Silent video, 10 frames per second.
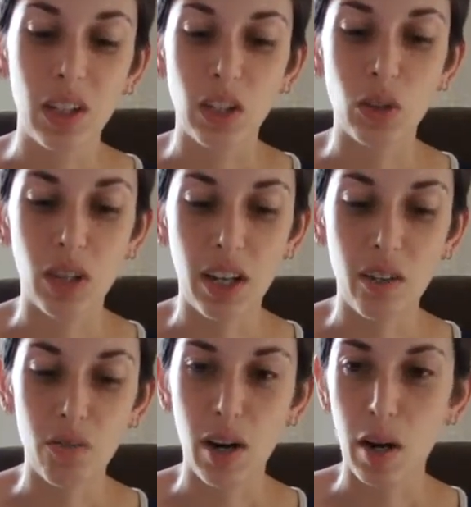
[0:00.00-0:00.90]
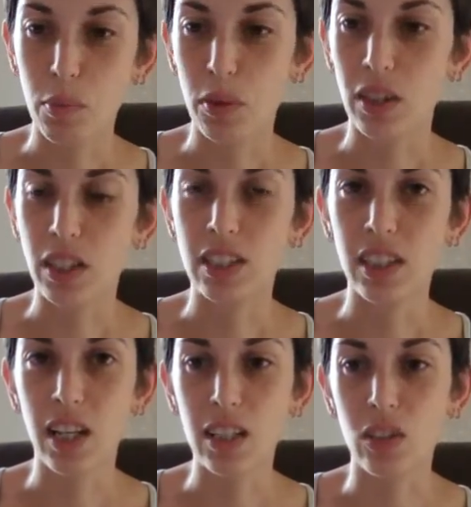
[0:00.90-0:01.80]
You then wrap the
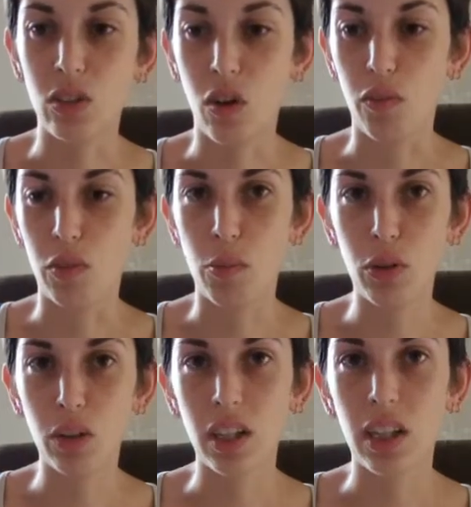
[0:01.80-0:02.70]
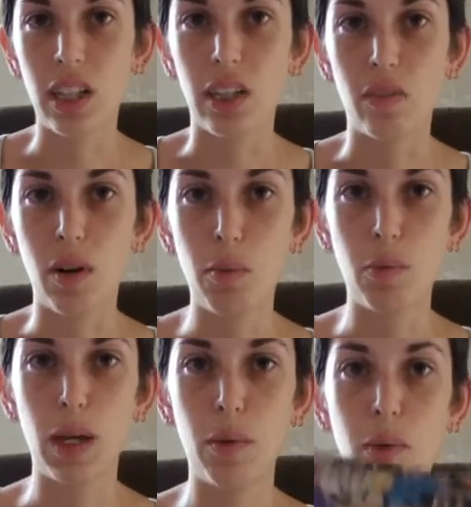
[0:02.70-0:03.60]
skeleton of the book in the wrapping
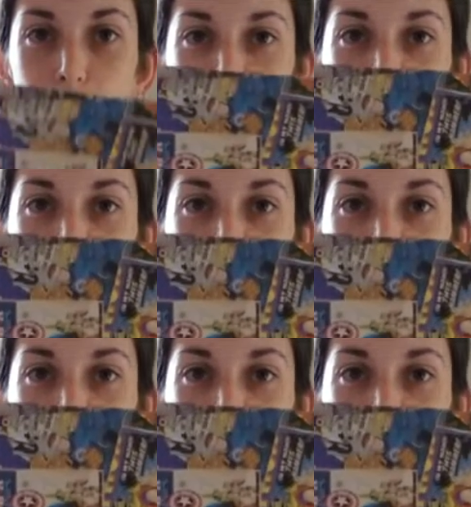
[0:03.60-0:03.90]
paper,